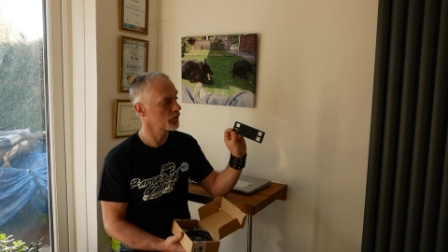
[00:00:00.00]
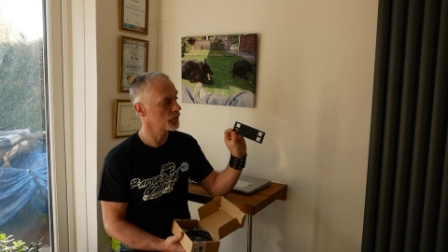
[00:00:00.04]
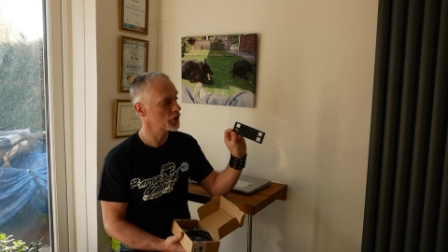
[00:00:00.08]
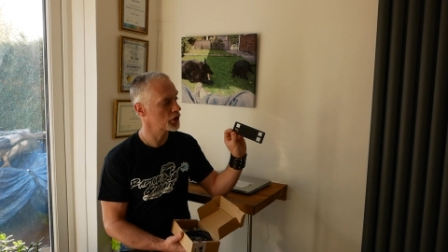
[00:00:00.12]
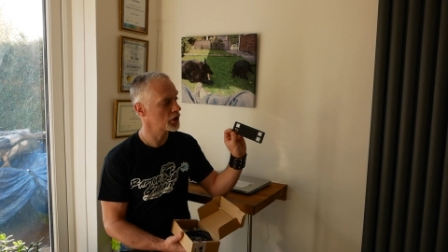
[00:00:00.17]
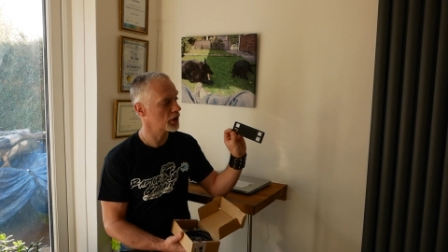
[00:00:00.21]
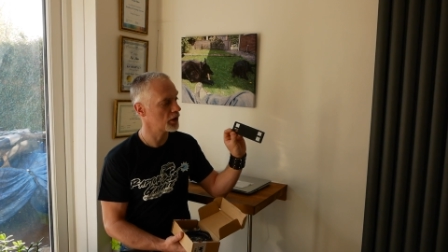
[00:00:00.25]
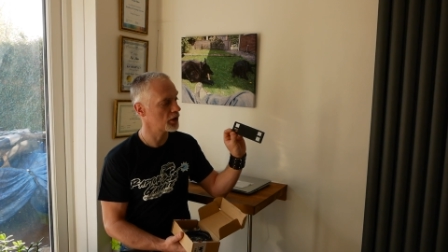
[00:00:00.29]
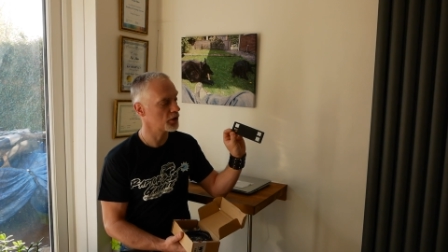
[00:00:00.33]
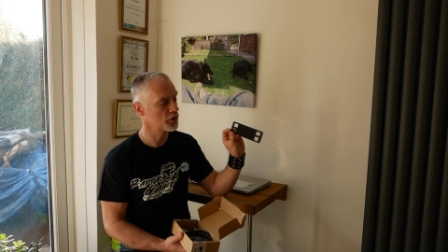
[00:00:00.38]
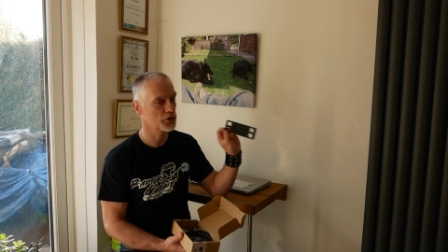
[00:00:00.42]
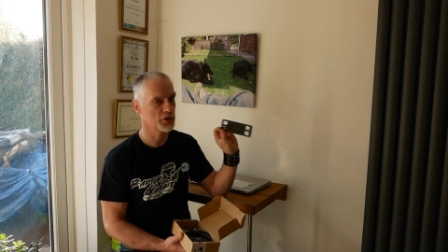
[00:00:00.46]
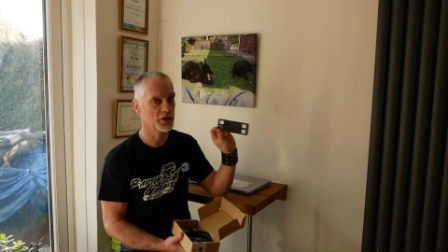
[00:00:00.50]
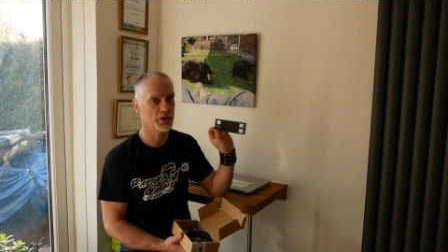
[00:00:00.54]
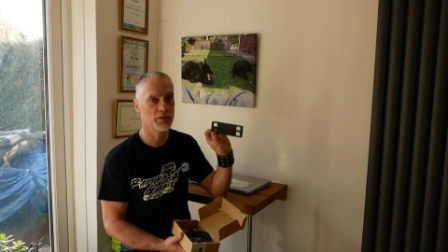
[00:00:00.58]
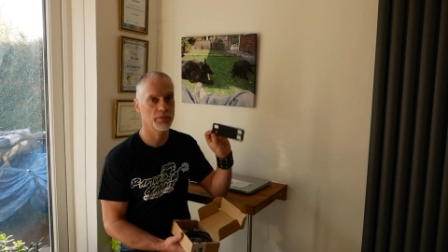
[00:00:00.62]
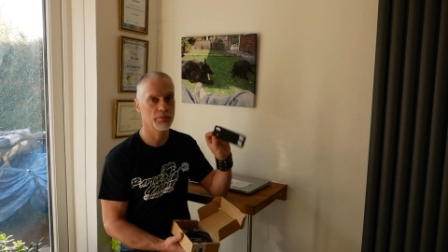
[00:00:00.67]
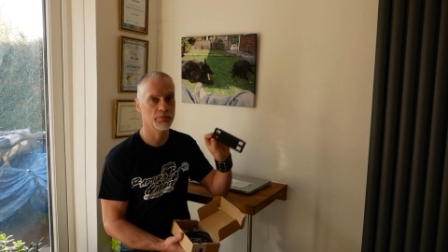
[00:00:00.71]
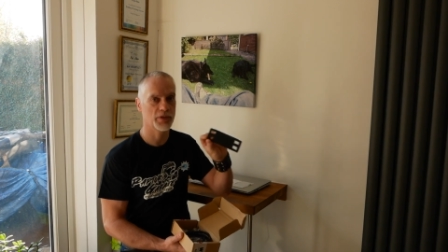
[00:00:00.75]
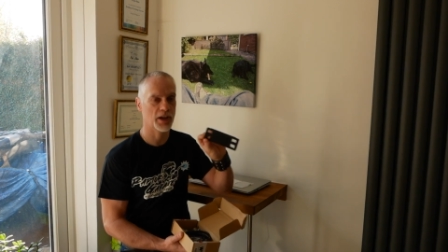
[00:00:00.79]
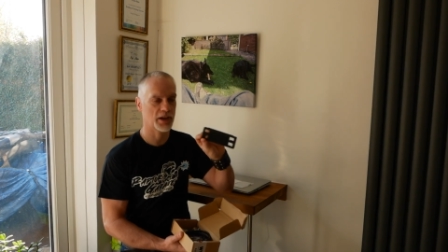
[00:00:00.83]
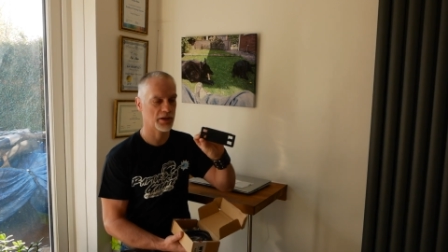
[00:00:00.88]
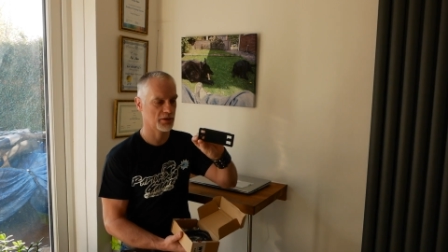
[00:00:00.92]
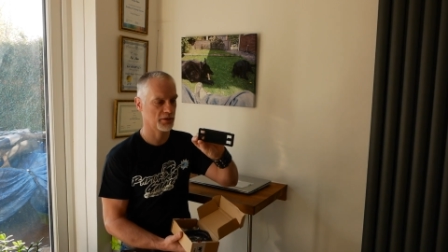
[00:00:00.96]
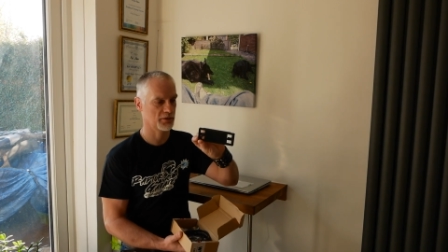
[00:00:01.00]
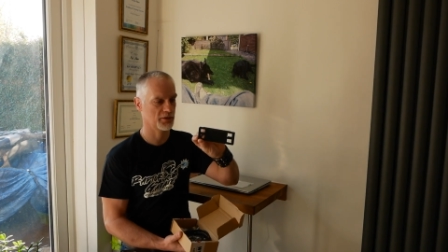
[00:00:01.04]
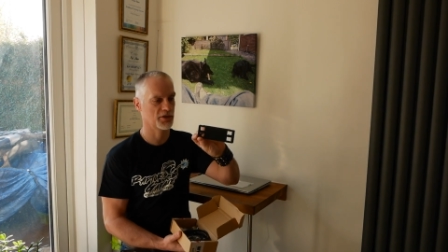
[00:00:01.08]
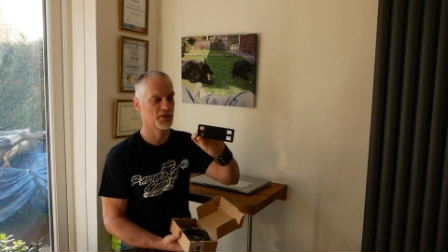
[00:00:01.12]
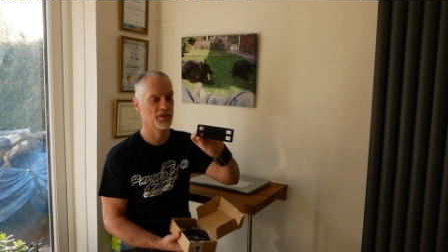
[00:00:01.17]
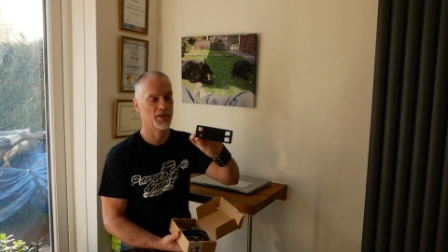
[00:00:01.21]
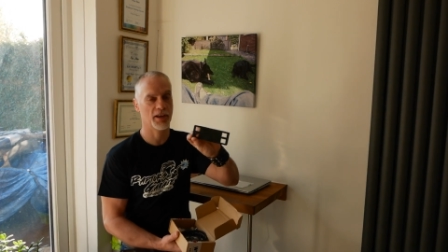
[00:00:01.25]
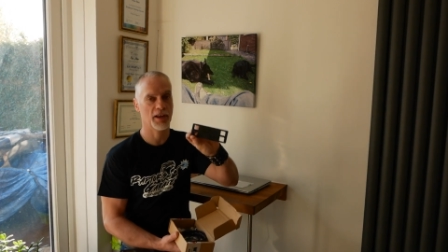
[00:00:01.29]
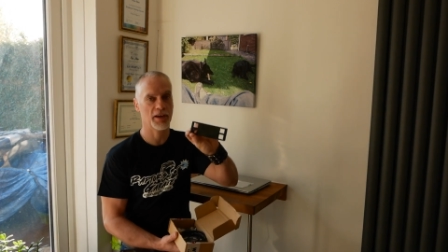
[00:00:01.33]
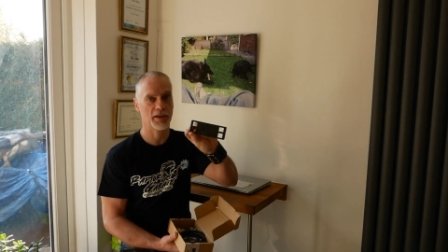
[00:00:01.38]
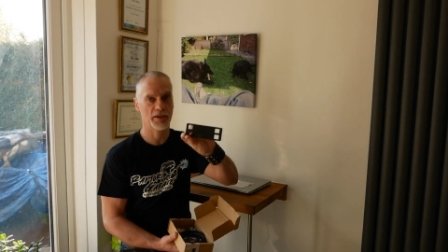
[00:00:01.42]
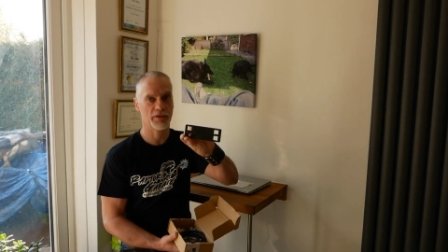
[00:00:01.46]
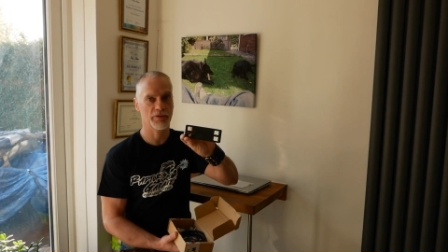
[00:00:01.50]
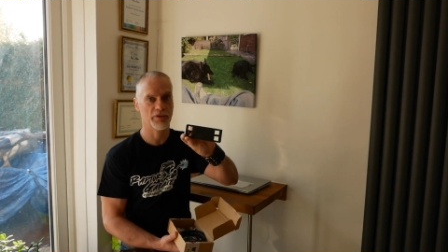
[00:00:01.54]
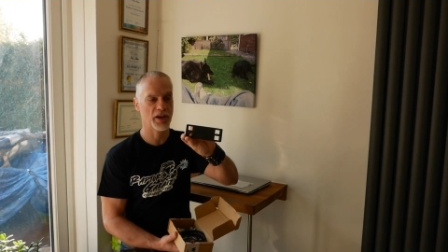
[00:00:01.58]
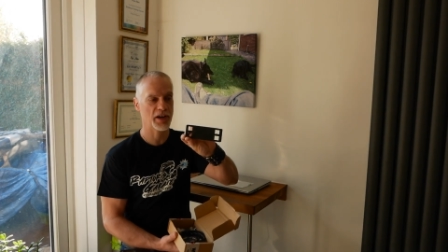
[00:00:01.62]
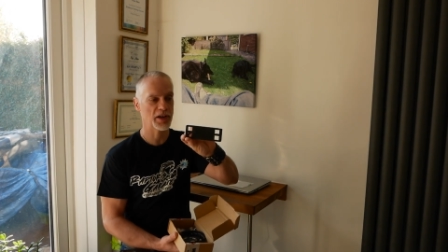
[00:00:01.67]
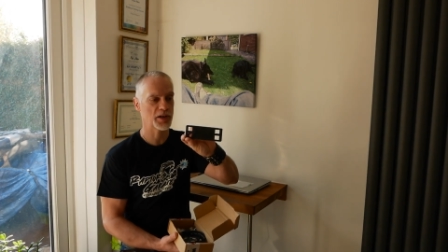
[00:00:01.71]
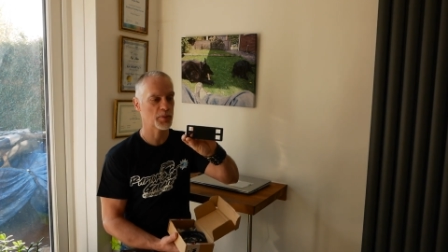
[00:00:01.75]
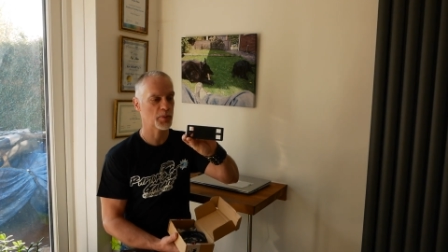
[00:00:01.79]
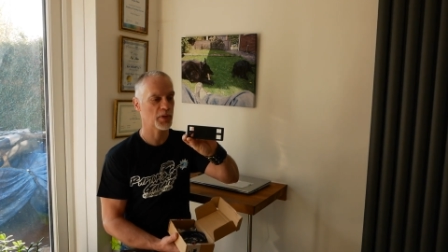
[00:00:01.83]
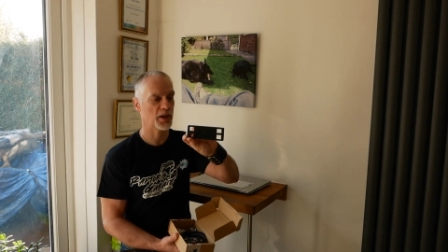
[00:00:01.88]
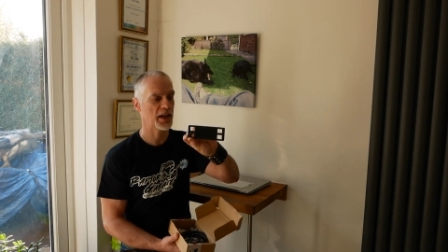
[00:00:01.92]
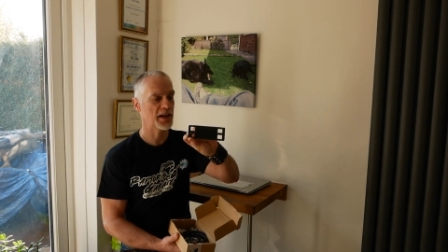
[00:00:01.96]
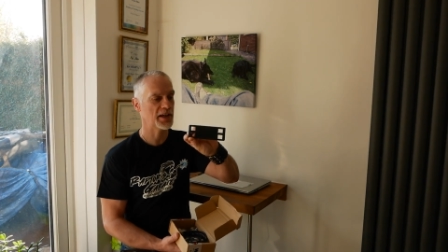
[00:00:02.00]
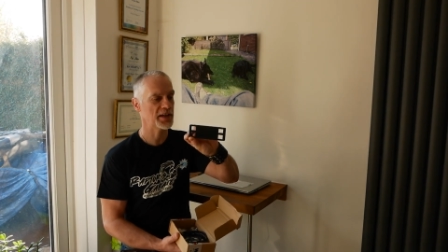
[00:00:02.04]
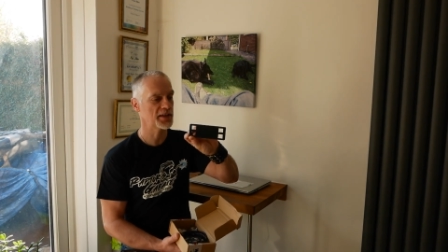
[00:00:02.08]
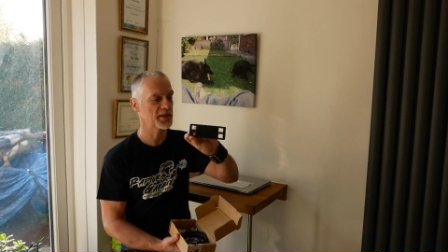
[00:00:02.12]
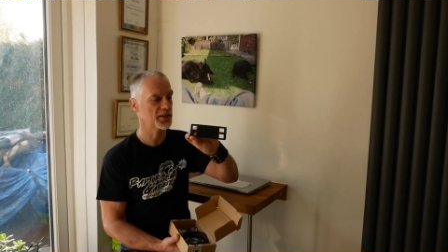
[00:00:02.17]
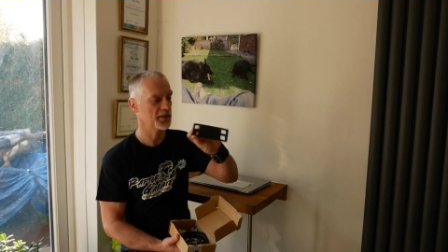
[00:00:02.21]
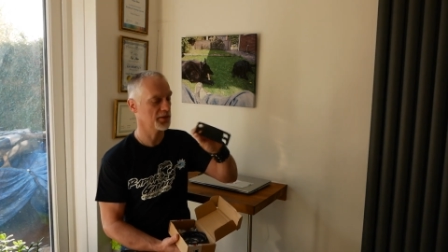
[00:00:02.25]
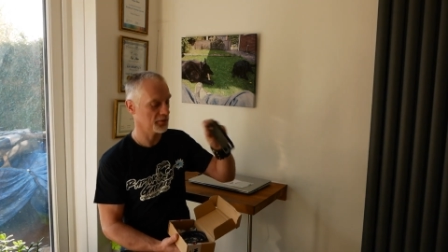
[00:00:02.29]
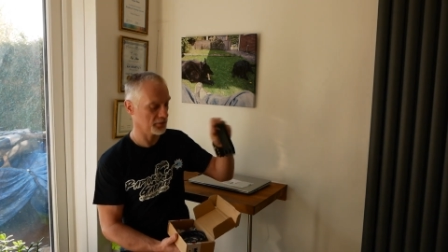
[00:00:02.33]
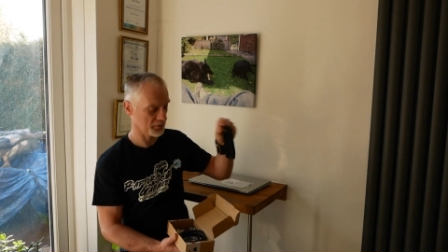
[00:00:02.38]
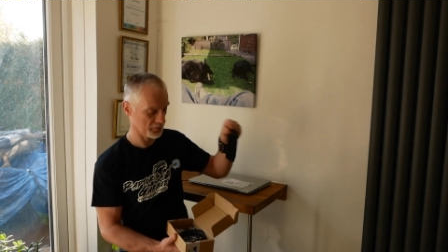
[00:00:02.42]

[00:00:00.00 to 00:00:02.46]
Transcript: charger, that's like the faceplate.